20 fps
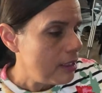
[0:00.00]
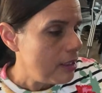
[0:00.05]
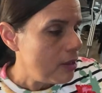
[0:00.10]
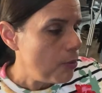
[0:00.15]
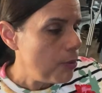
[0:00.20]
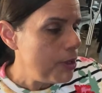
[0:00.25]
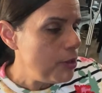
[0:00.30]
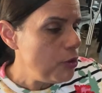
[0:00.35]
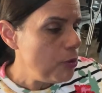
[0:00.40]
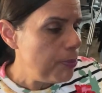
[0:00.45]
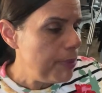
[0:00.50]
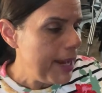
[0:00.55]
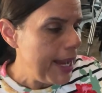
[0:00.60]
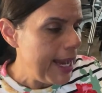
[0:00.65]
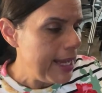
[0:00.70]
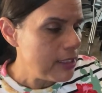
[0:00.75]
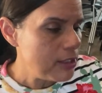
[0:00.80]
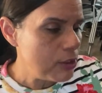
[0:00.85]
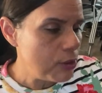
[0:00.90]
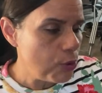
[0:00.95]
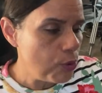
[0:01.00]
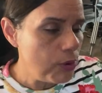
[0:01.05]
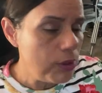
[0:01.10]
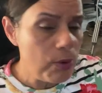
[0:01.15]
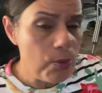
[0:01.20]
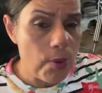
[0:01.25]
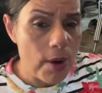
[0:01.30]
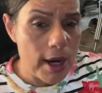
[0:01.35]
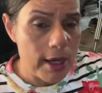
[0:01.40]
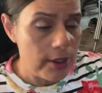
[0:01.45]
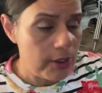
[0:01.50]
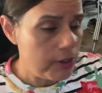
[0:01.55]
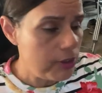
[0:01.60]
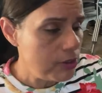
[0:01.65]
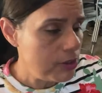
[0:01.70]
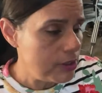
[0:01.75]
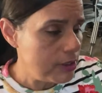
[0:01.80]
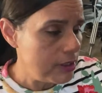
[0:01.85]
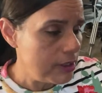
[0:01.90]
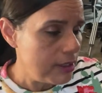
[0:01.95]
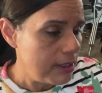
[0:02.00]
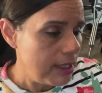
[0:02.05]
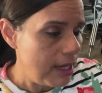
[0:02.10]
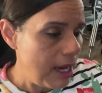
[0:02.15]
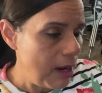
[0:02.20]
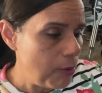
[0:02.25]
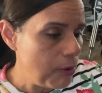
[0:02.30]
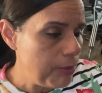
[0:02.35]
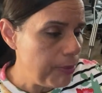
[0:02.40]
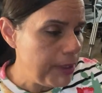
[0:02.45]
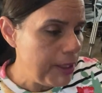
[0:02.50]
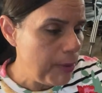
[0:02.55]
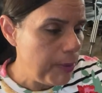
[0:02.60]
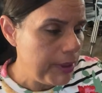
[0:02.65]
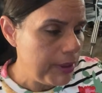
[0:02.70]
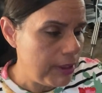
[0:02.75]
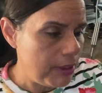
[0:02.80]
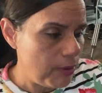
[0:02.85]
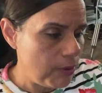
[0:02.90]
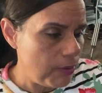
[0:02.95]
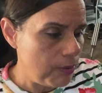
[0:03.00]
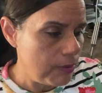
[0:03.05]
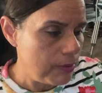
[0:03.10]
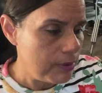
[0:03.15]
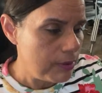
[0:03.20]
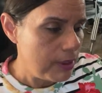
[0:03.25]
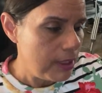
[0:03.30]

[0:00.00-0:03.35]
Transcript: When you pass through the waters, I will be with you.